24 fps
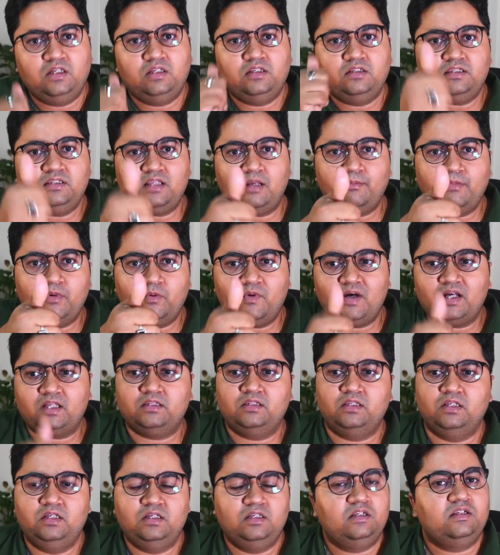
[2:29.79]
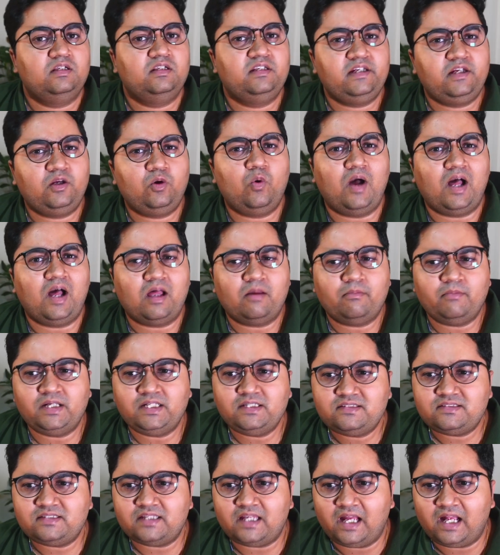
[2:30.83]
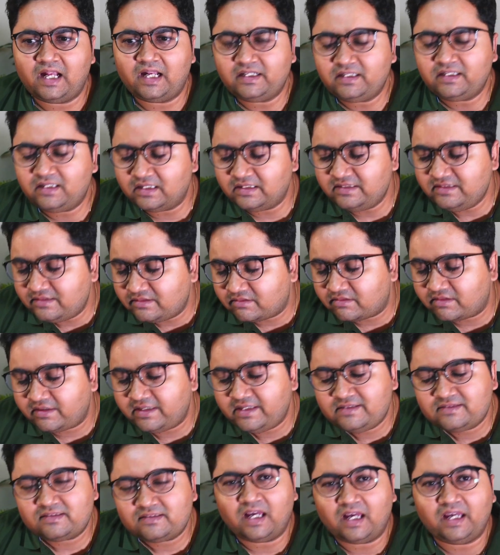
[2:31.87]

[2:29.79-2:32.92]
Number one, requirements and constraints.